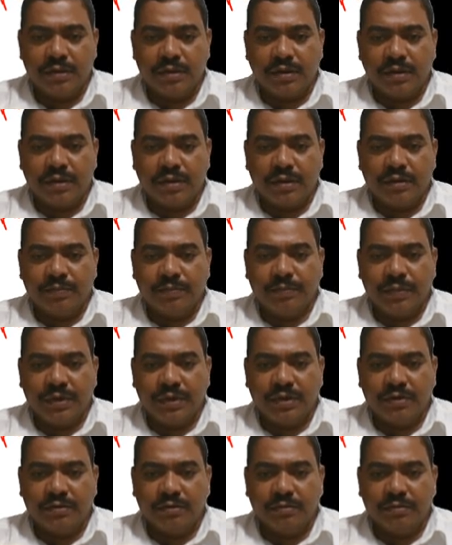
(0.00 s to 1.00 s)
and
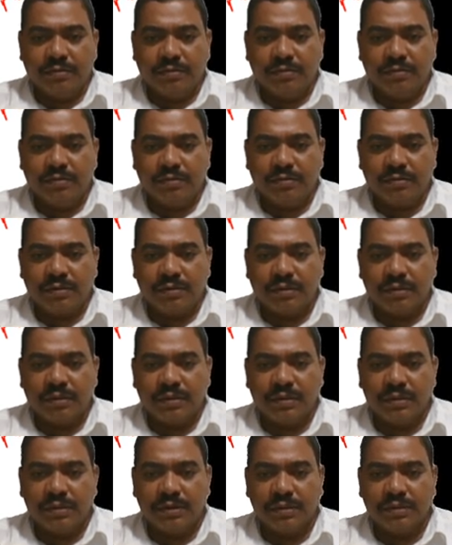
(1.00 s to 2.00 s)
B2
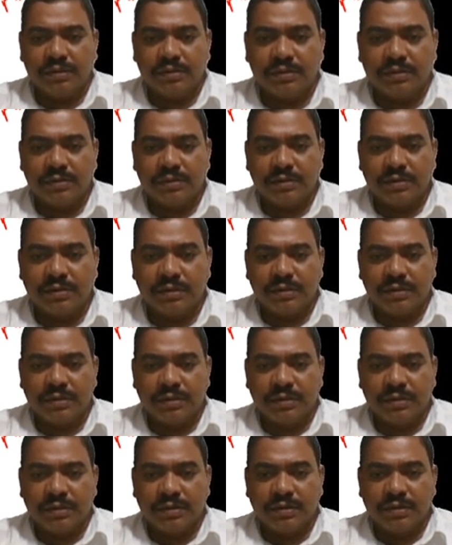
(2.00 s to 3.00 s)
is
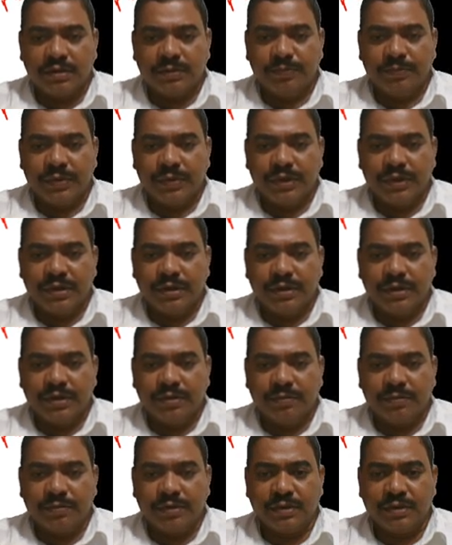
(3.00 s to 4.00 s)
the B
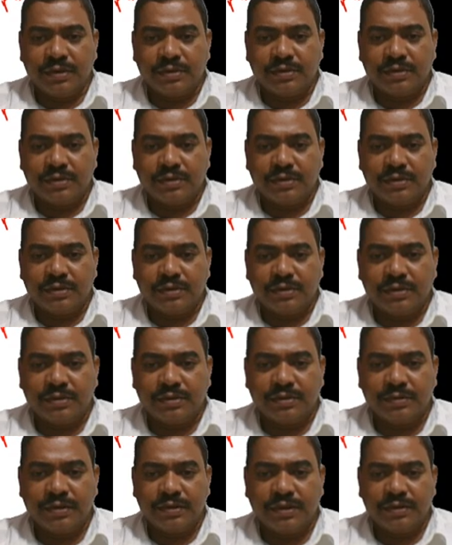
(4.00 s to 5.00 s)
inverse.
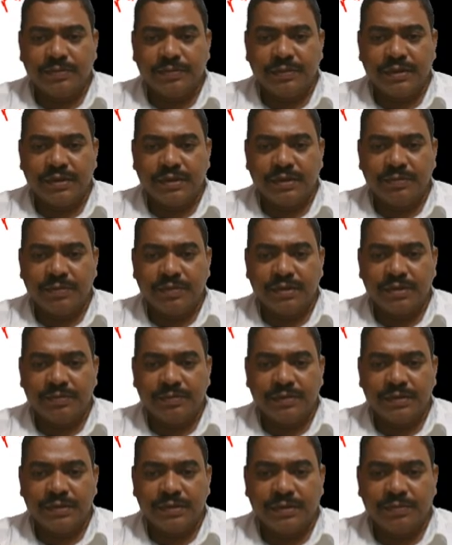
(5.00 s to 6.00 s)
So what is B inverse?
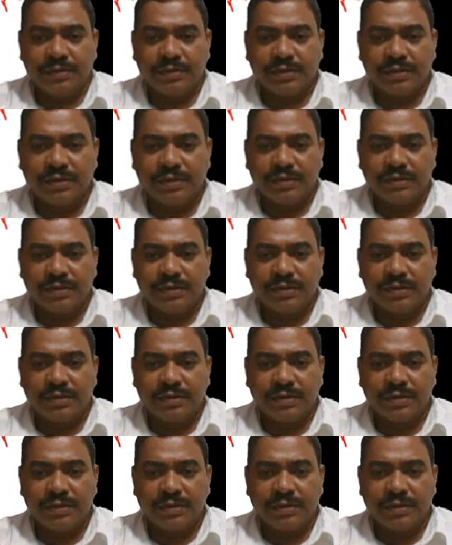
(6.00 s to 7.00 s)
B inverse is the
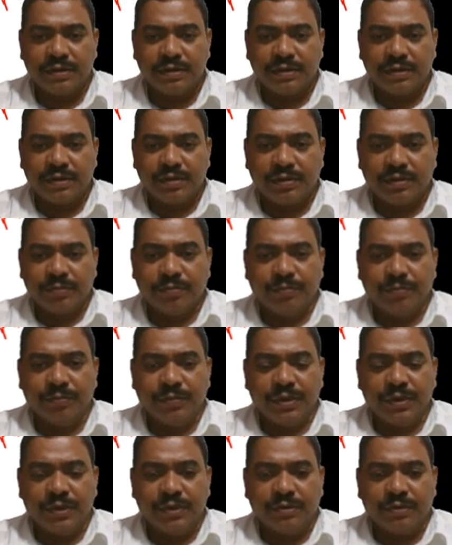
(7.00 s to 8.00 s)

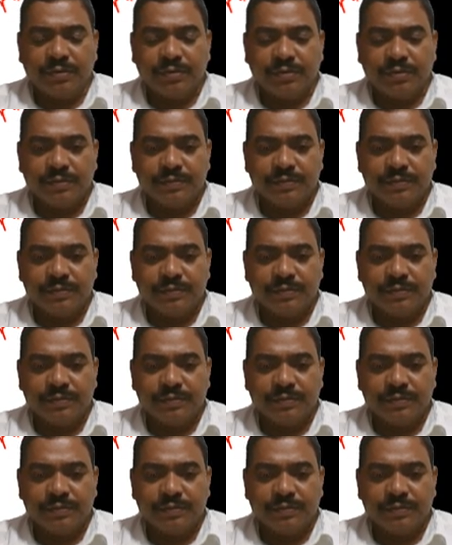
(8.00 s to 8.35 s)
B2.